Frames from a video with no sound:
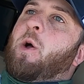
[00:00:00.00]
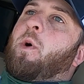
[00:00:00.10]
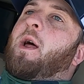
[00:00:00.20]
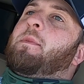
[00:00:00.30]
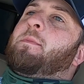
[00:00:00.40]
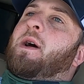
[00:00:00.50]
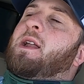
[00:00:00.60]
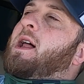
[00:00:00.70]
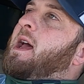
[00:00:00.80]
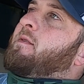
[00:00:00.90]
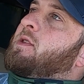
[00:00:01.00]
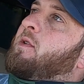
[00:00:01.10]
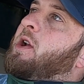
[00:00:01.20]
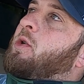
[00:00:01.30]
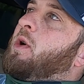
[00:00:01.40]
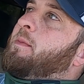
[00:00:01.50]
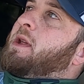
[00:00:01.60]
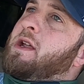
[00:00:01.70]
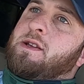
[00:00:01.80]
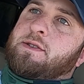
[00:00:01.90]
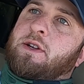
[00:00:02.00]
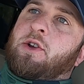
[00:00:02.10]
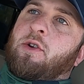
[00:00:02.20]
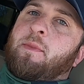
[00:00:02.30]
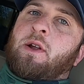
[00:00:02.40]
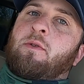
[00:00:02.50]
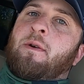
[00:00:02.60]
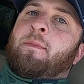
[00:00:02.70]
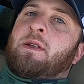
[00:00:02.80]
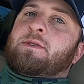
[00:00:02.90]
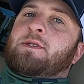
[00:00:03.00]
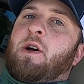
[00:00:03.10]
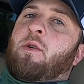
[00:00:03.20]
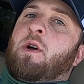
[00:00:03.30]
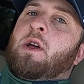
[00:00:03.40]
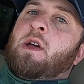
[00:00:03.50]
What I mean by not having the right equipment is securement equipment. So,